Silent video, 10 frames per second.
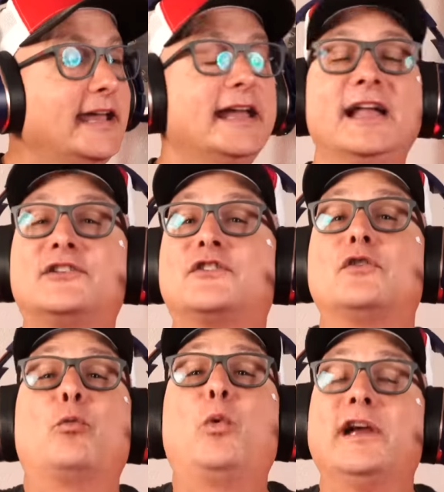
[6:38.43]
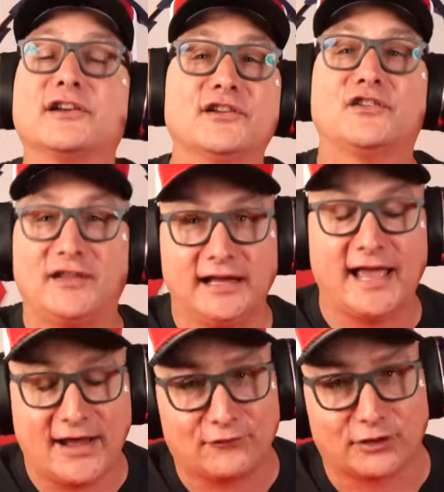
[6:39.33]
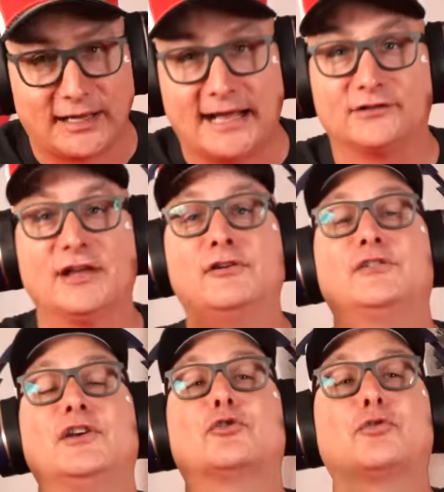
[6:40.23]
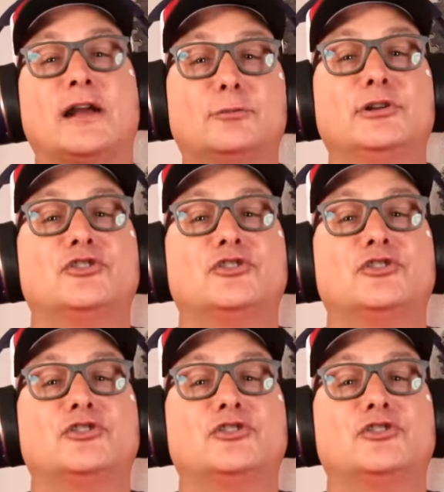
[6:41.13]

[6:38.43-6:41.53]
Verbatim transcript: It's the weirdest thing ever, guys. It was incredibly